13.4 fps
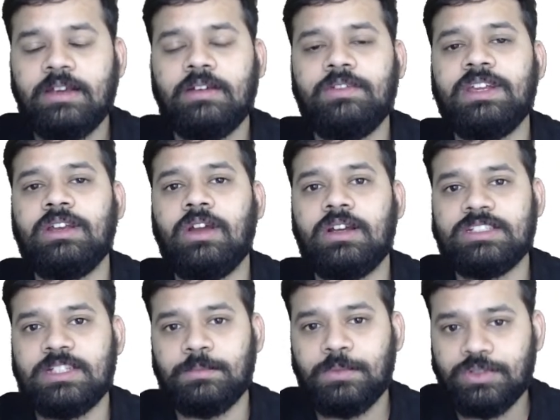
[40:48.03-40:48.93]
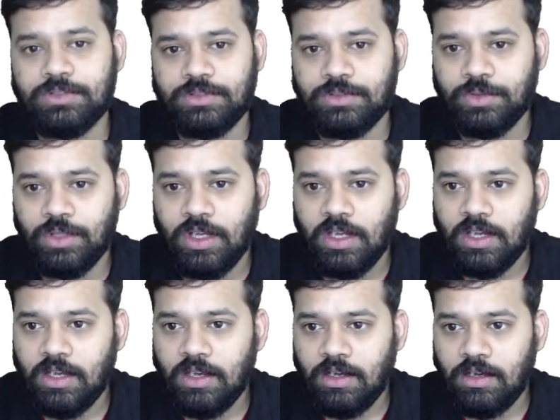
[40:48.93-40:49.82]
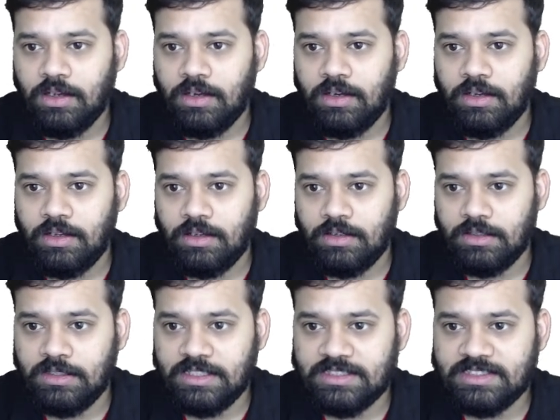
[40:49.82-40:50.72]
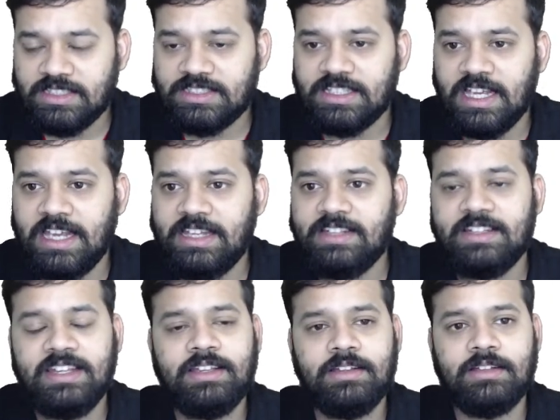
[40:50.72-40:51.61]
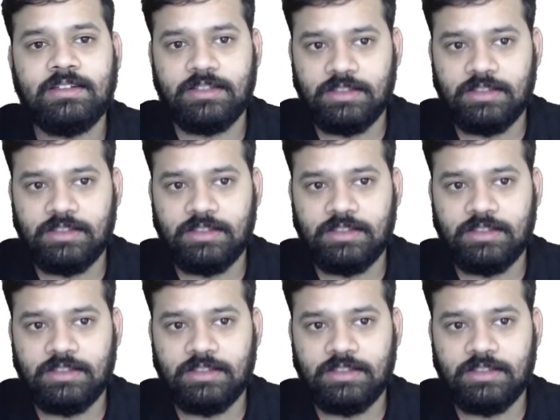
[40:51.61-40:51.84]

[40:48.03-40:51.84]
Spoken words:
we are not supposed to discuss anything.